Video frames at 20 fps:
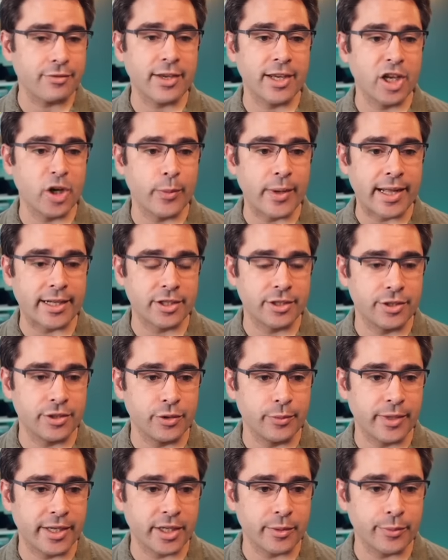I go back to
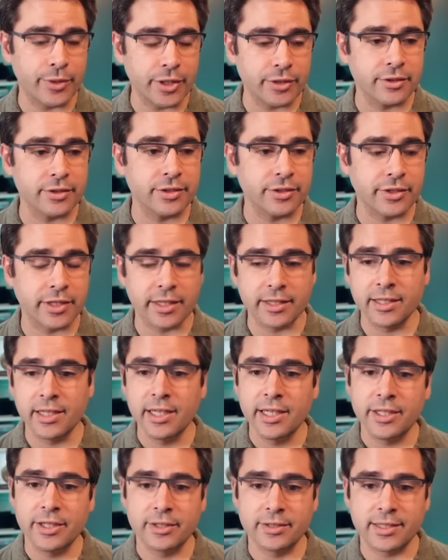my computer screen,
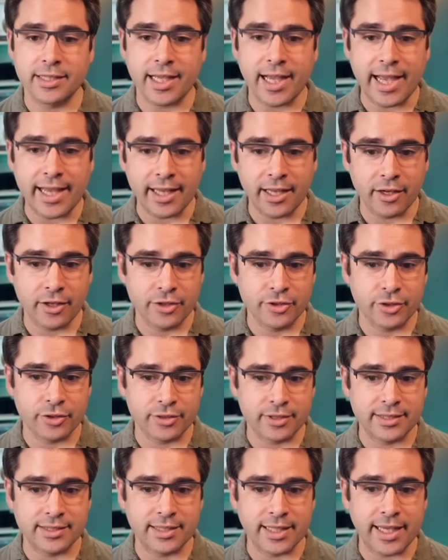you'll see I can control
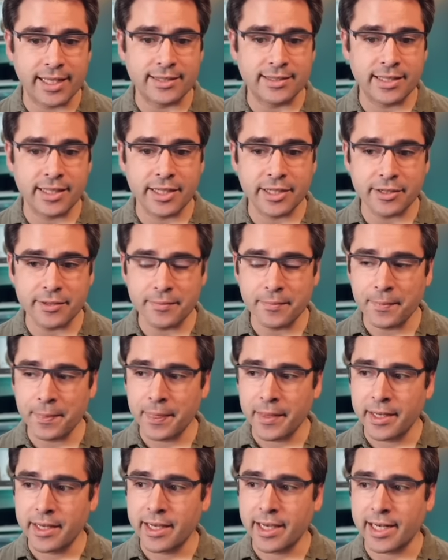the slides here,
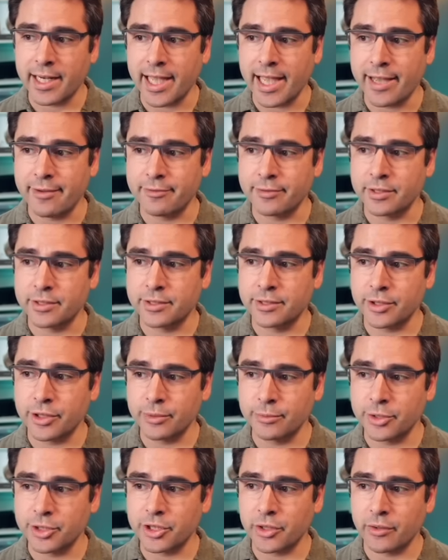and I have
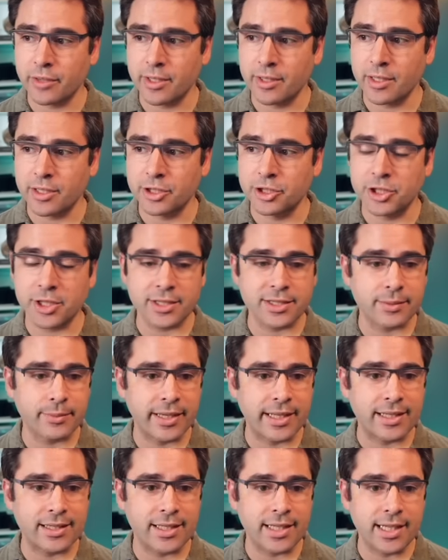Zoom showing just my
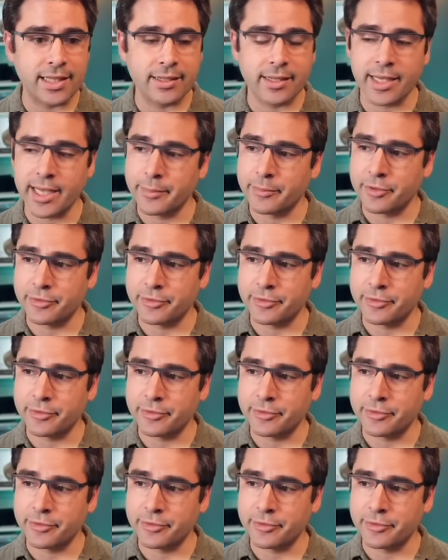clean camera